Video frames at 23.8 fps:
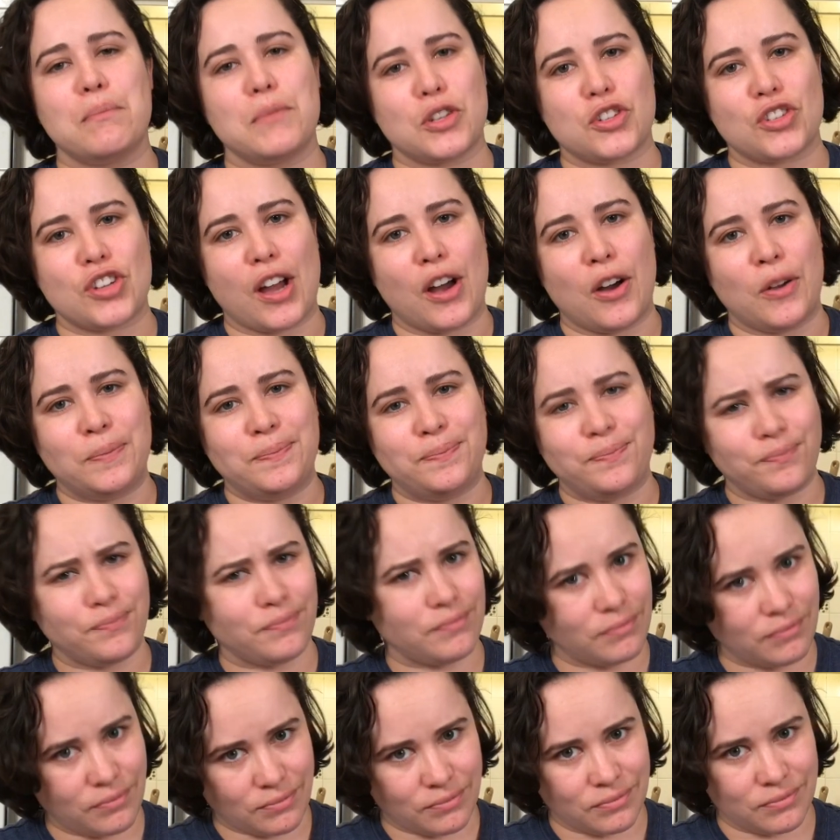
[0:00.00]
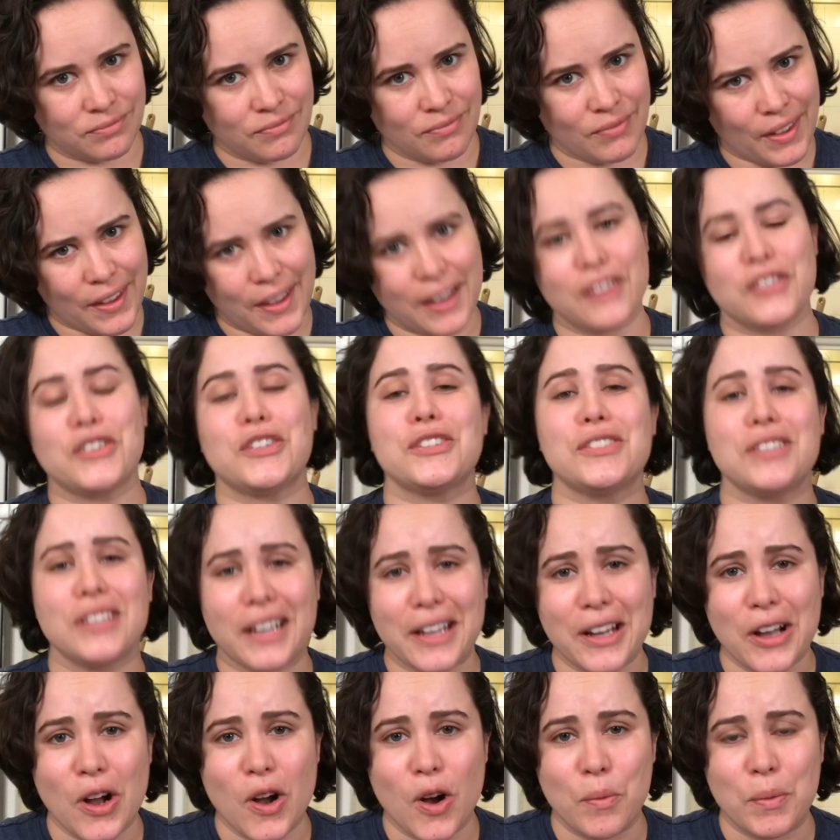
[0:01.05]
michelle. If you're stuck
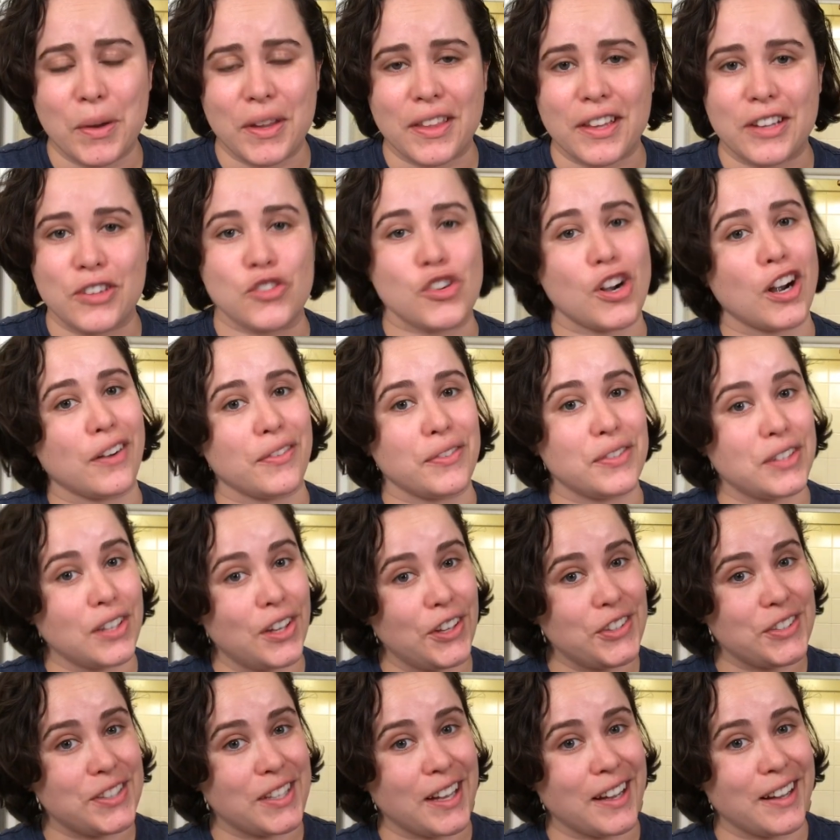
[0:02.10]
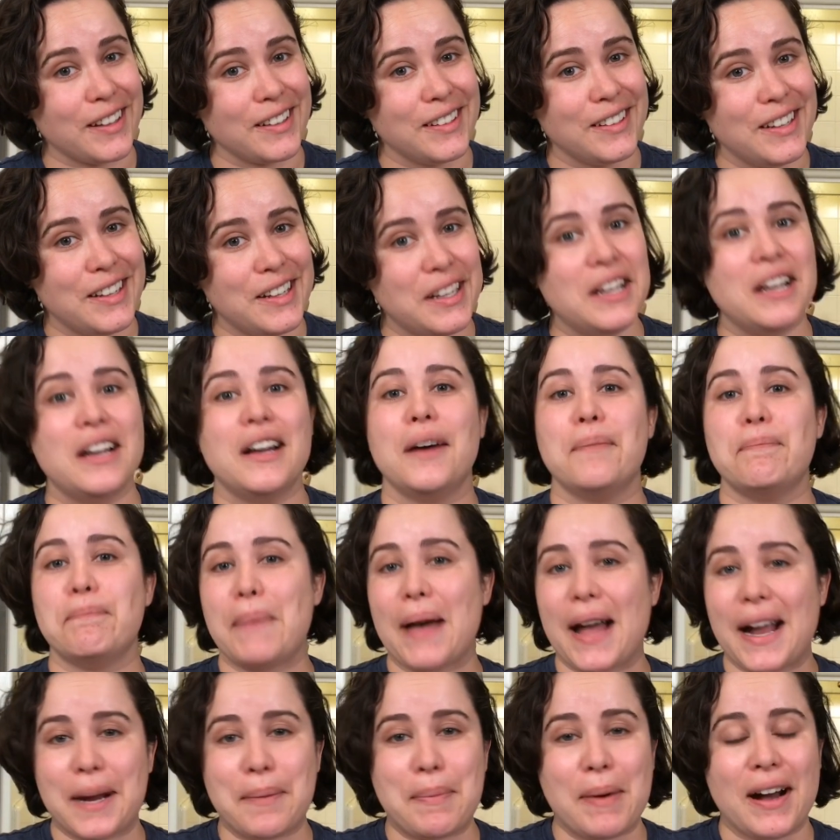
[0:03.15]
at home with a jar of salsa,
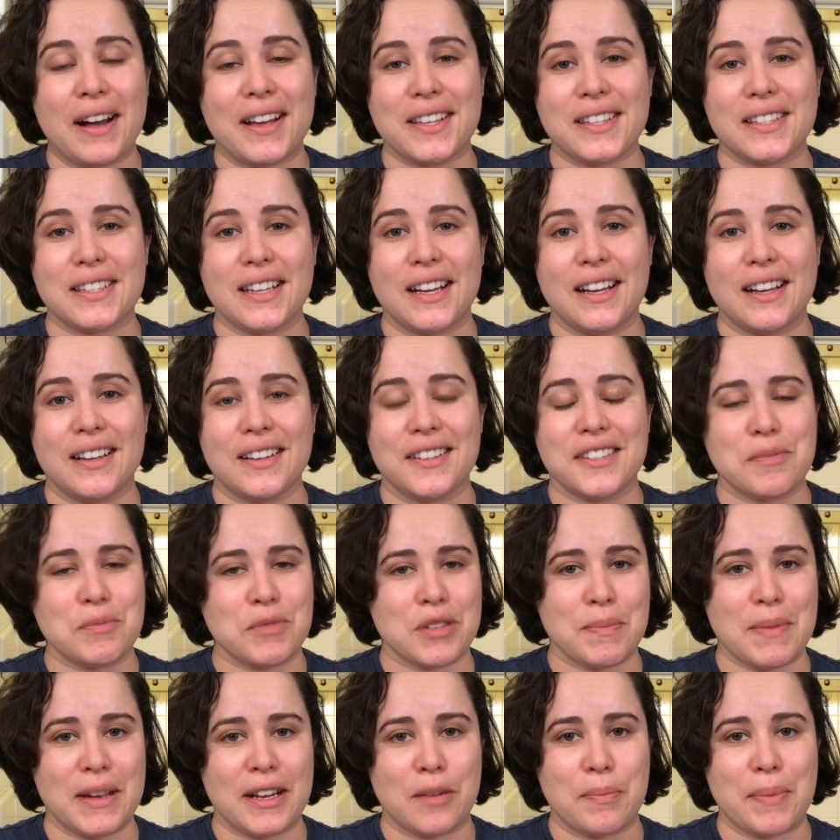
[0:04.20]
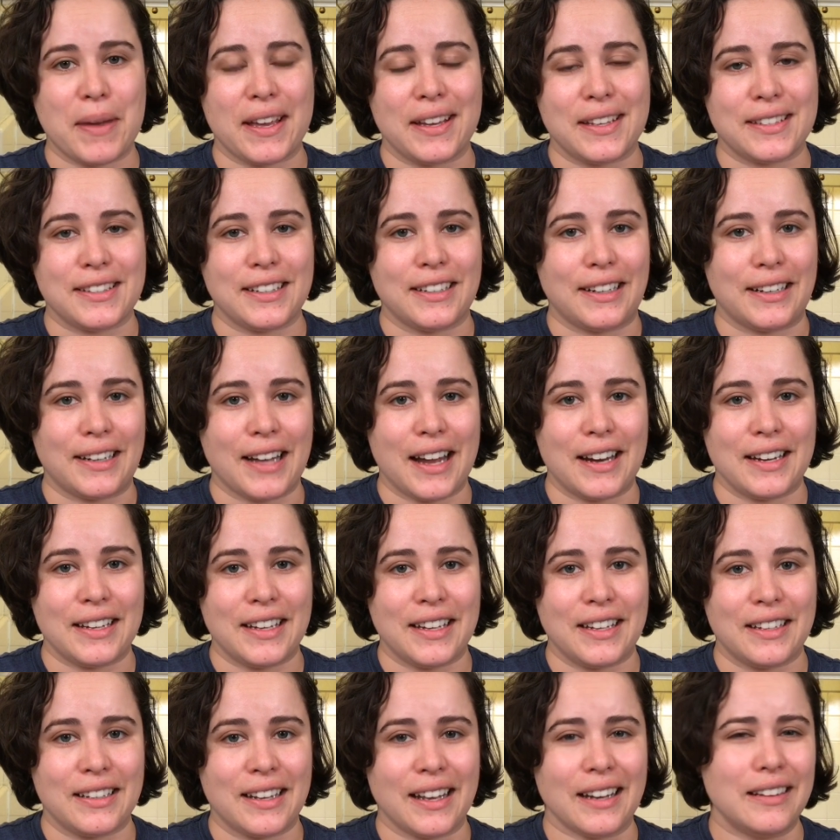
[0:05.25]
bag of pasta, some tomato paste, and an
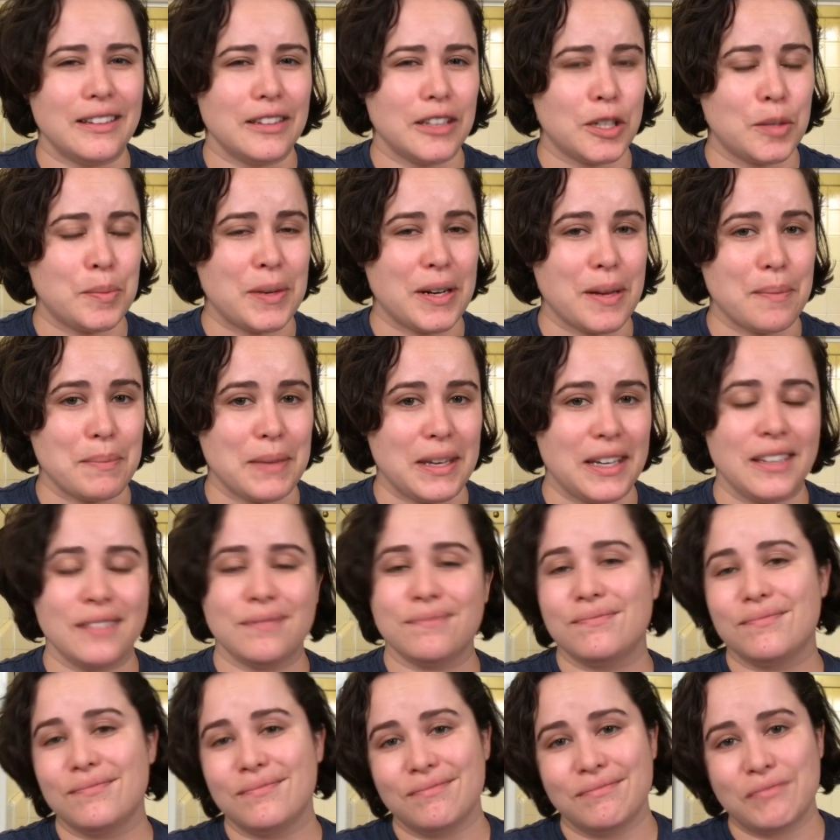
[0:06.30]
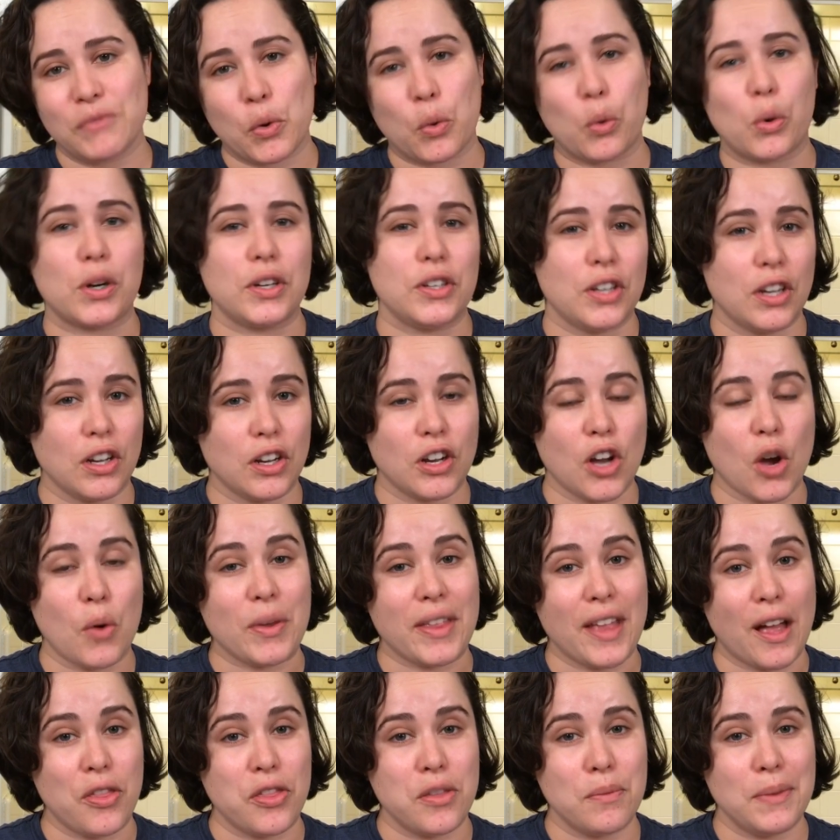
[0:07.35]
onion, and a little bit of meat, or you can go
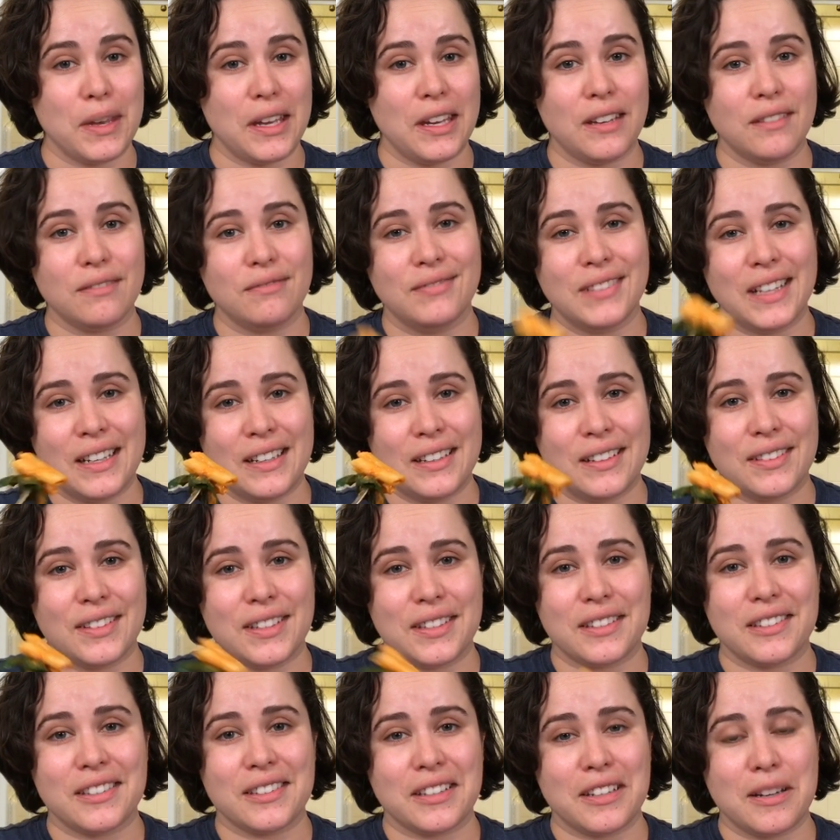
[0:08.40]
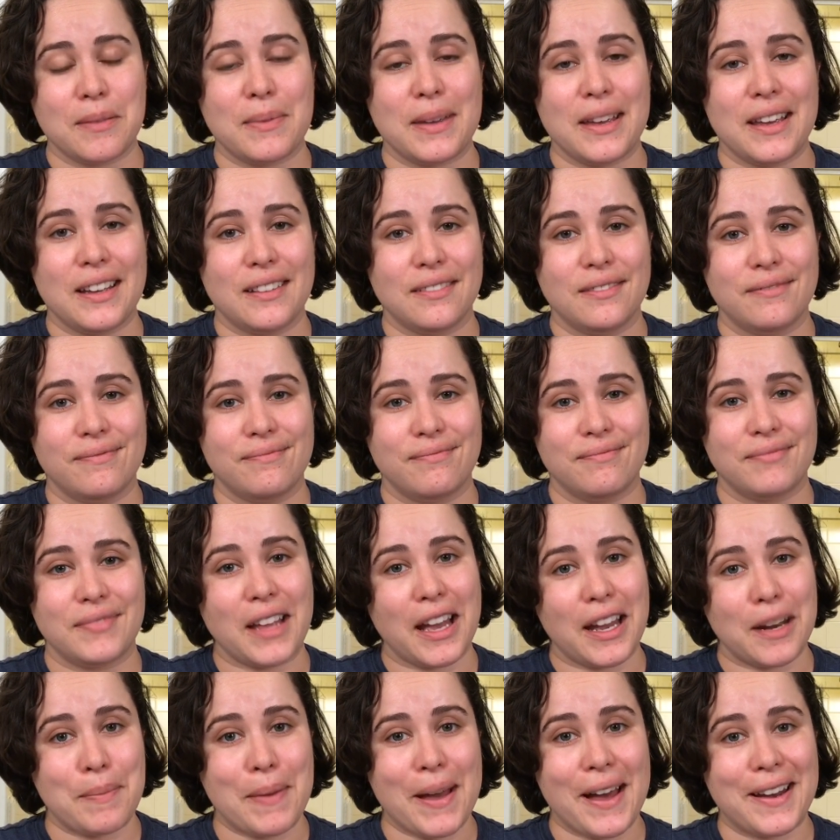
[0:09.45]
without the meat, this is going to be
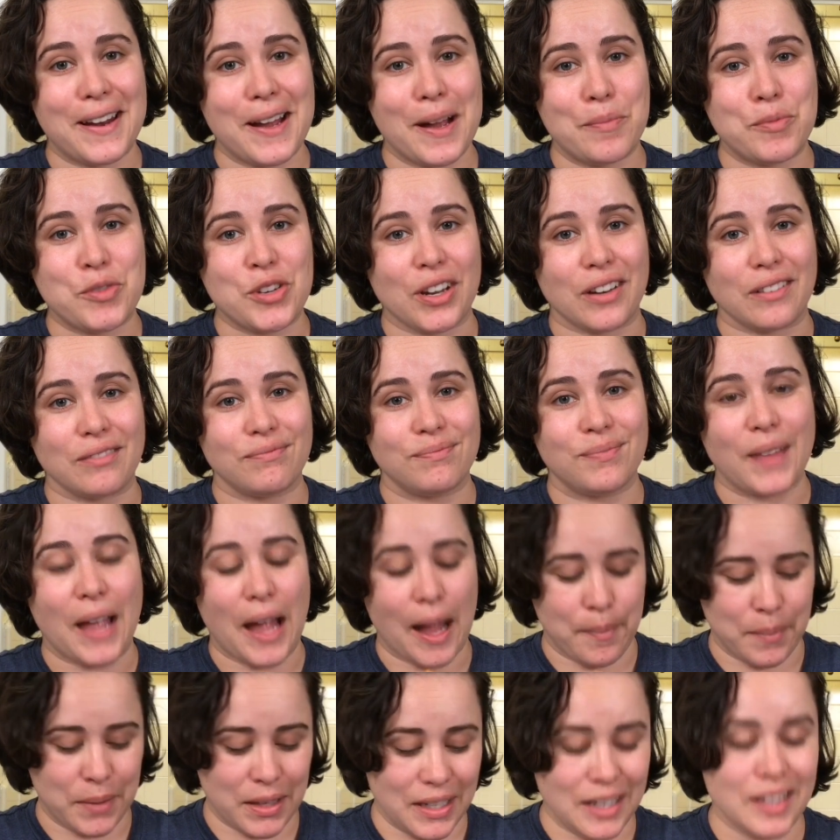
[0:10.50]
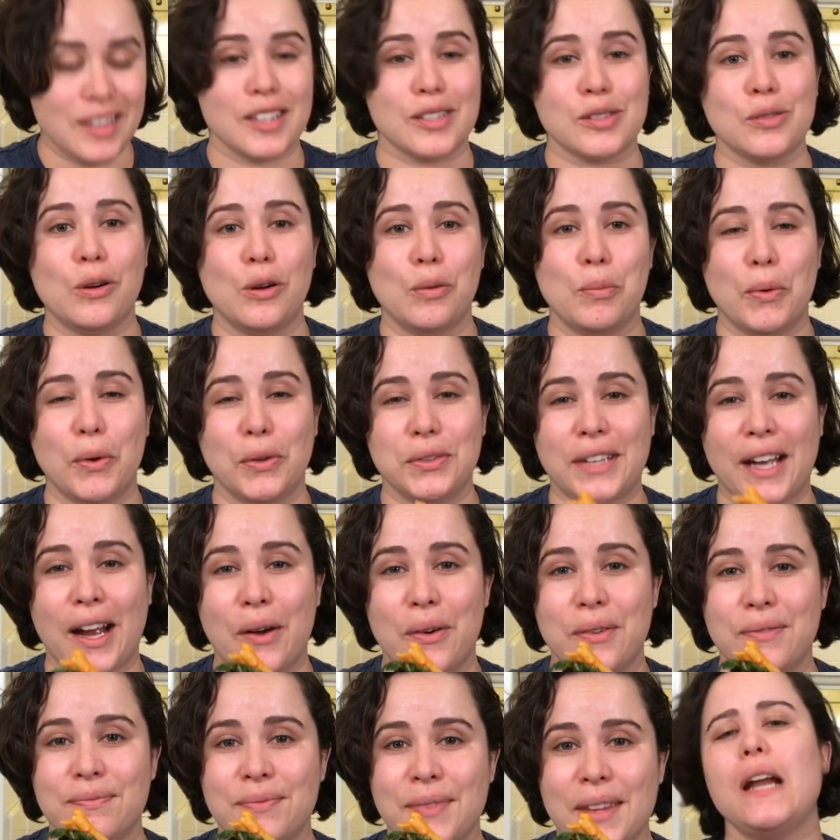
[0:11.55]
not a bad option. I'm going to eat this whole bowl now.